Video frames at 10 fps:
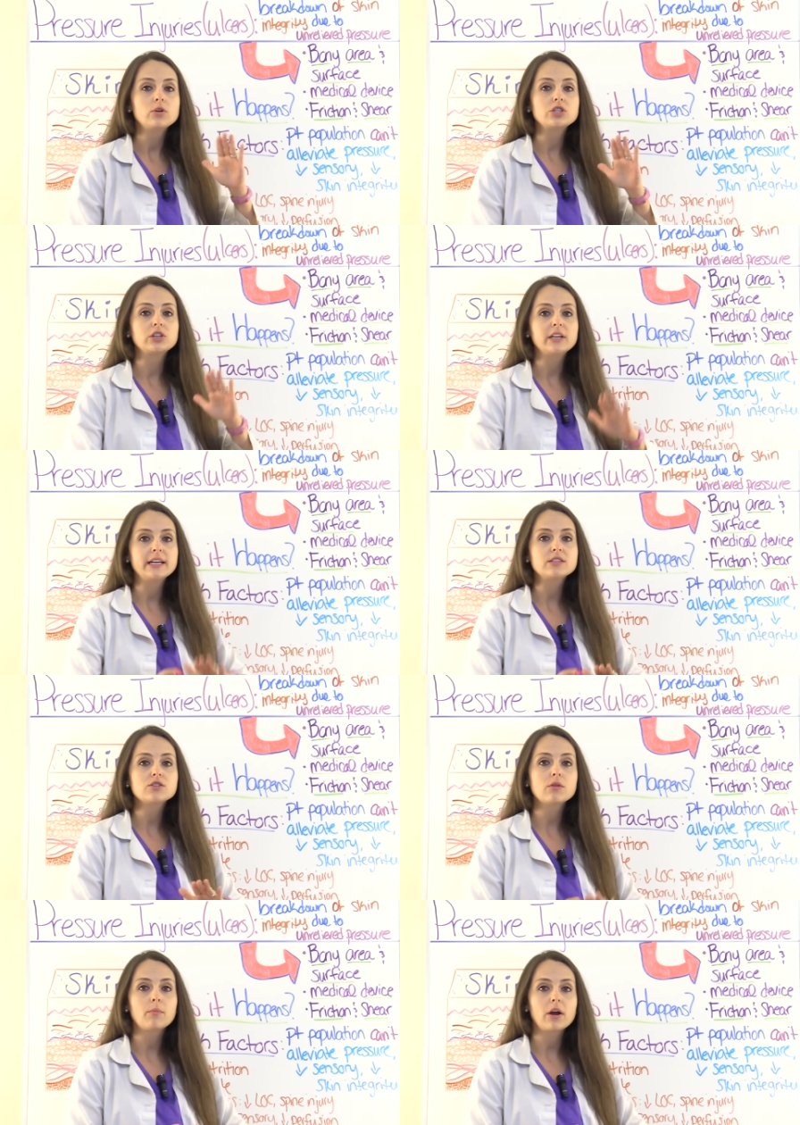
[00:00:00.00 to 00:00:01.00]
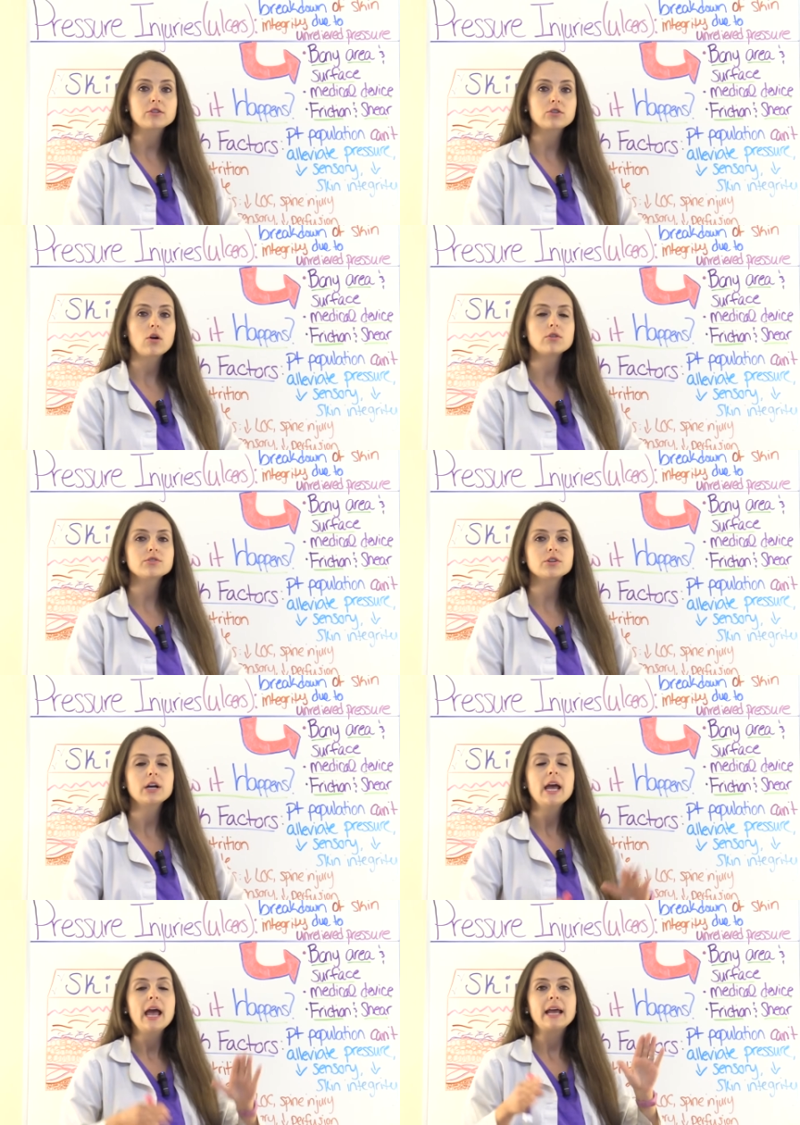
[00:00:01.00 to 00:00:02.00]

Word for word: which leads to a pressure ulcer.